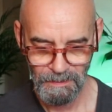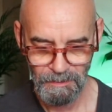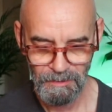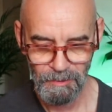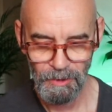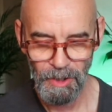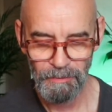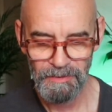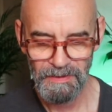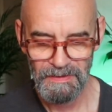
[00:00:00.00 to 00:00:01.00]
Just
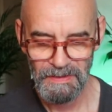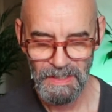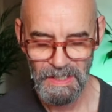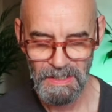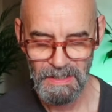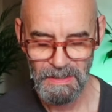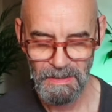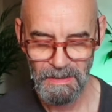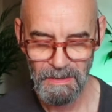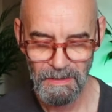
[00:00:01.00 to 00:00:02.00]
noticing
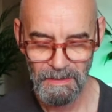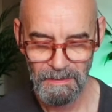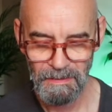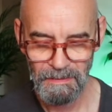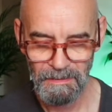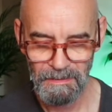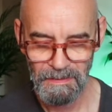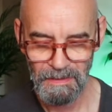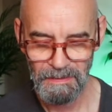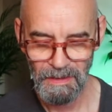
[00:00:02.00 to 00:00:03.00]

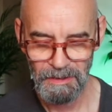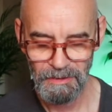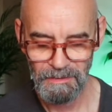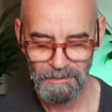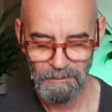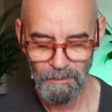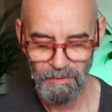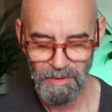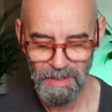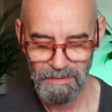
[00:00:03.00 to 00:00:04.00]
sensations of the
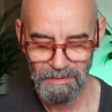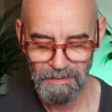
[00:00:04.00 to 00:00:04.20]
breath.